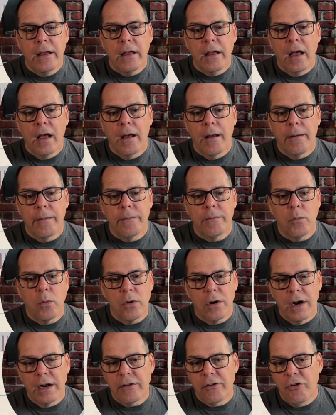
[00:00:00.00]

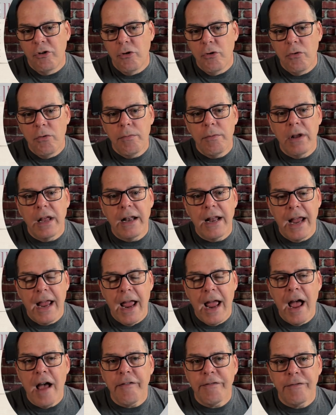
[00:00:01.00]
We're at
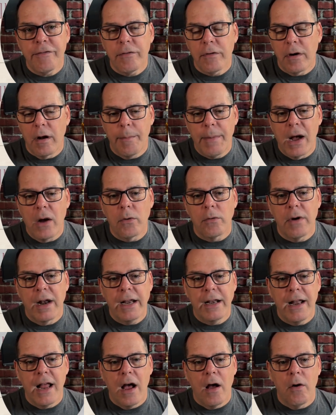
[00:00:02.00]
2.5 about
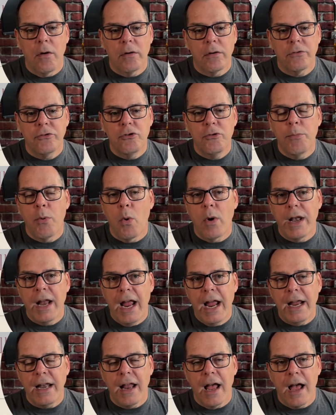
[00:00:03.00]
right now, or
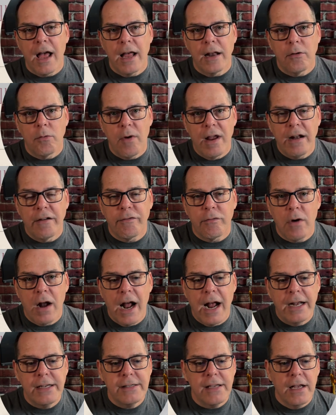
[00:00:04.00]
2.8 on rate of
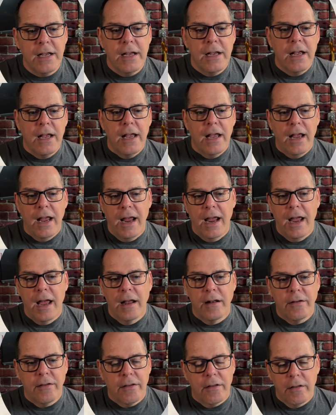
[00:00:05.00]
rise.
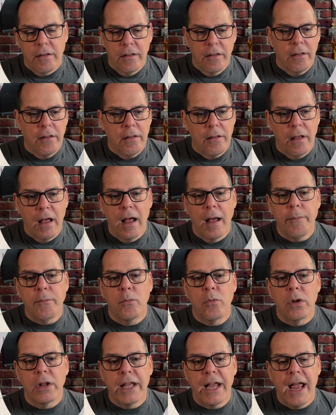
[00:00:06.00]
And I'm
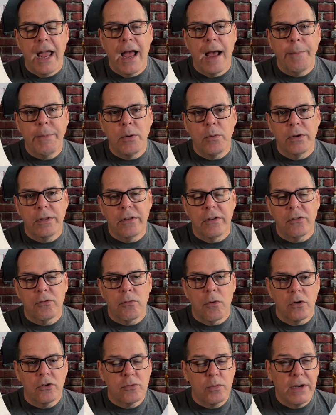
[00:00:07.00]
really happy with this
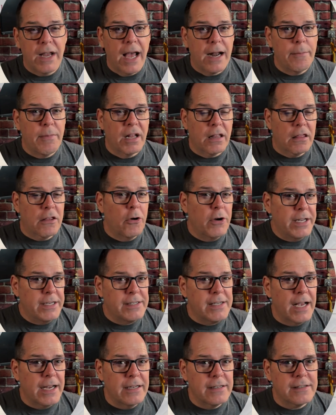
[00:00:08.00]
roast. We got about 30
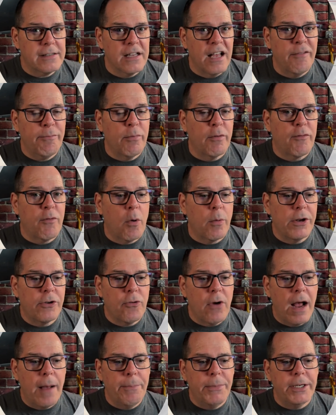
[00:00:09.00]
seconds left before we
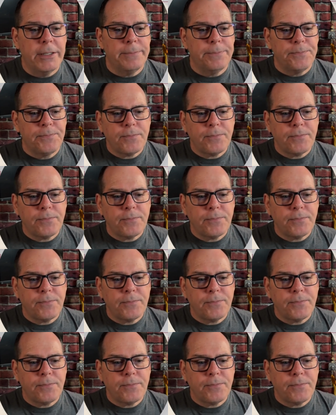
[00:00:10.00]
drop it.